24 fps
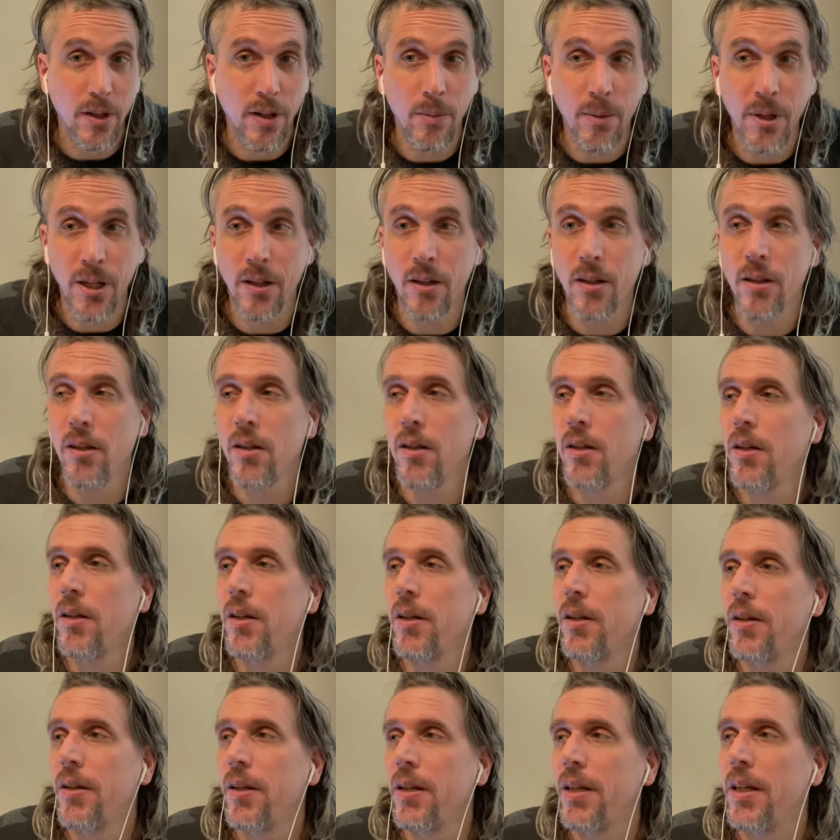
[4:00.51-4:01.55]
I mean,
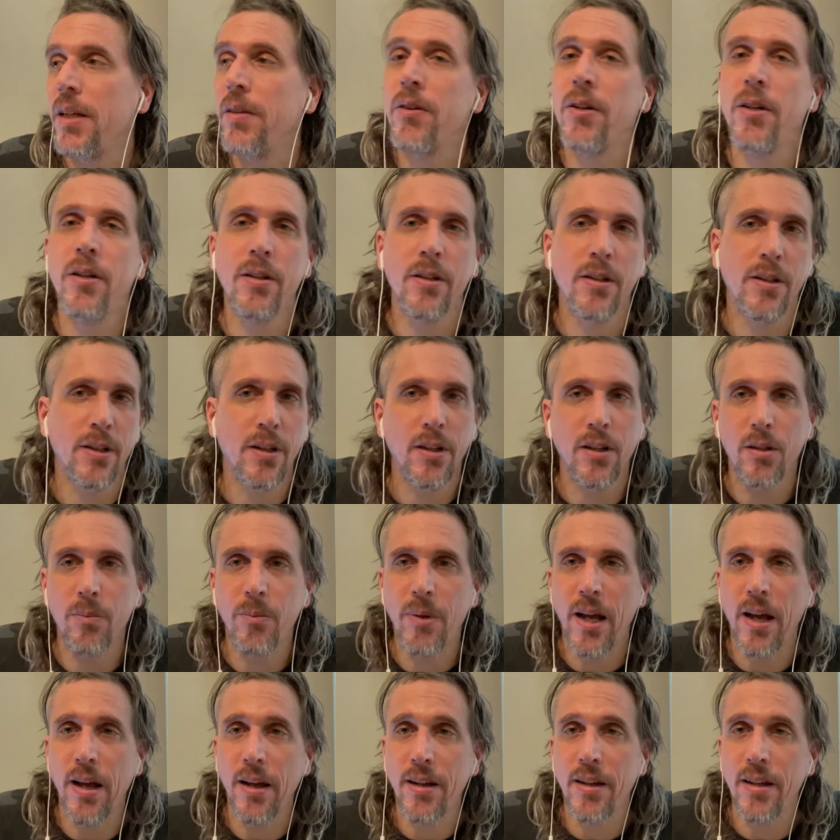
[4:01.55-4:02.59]
even against
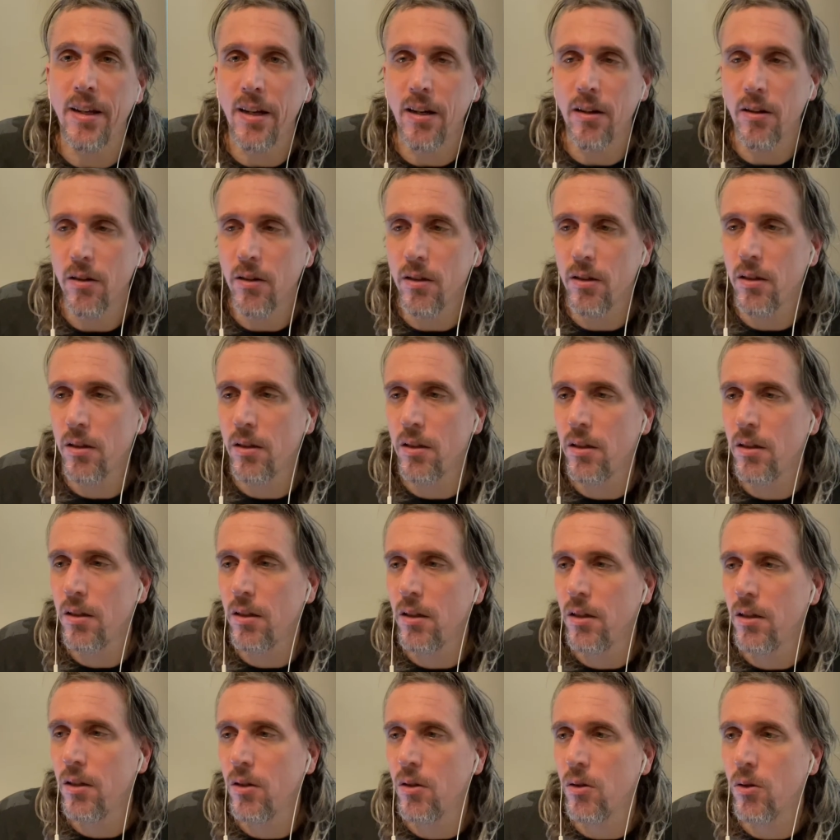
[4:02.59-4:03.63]
Pacquiao
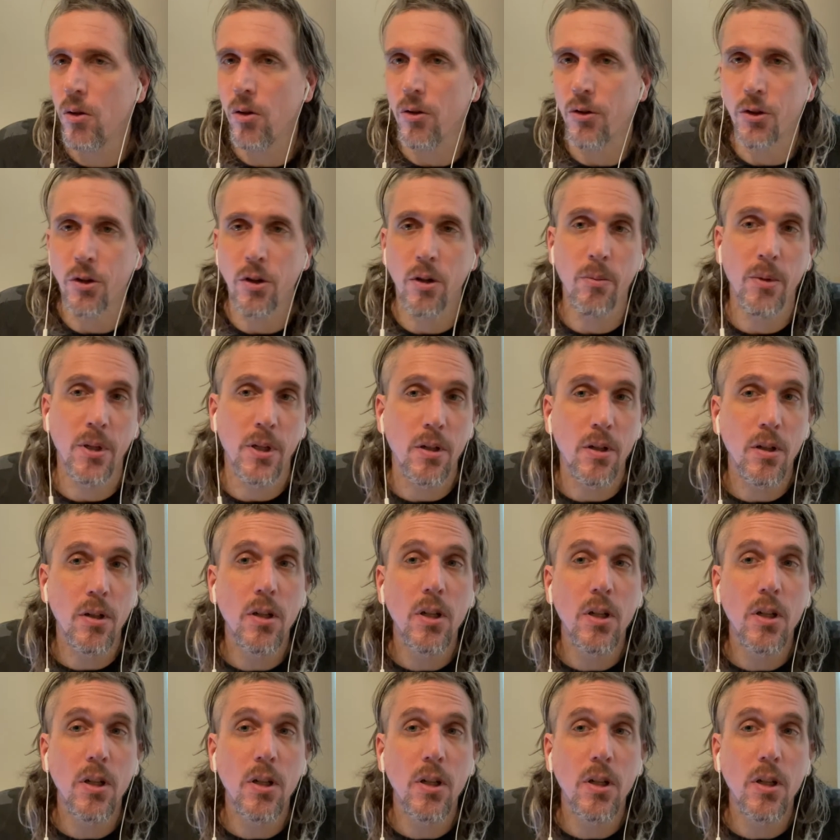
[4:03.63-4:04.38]
or Thurman,